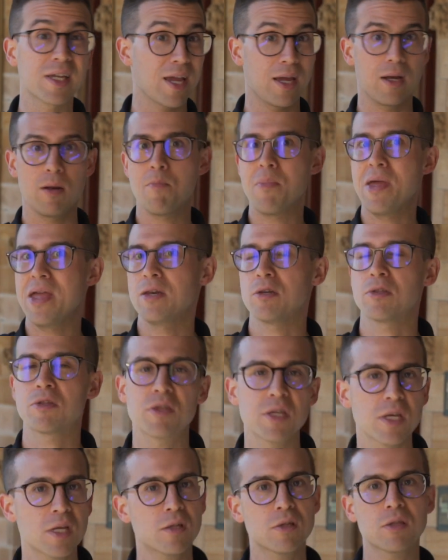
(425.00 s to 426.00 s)
get a band
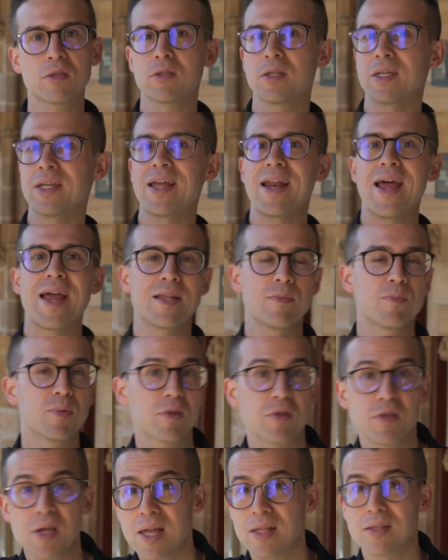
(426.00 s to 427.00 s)
six, to get eighty
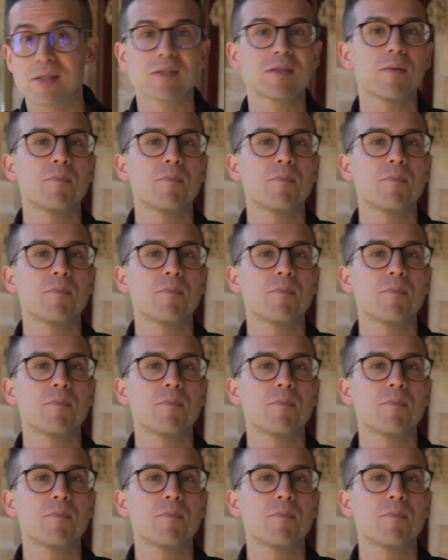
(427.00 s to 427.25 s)
percent,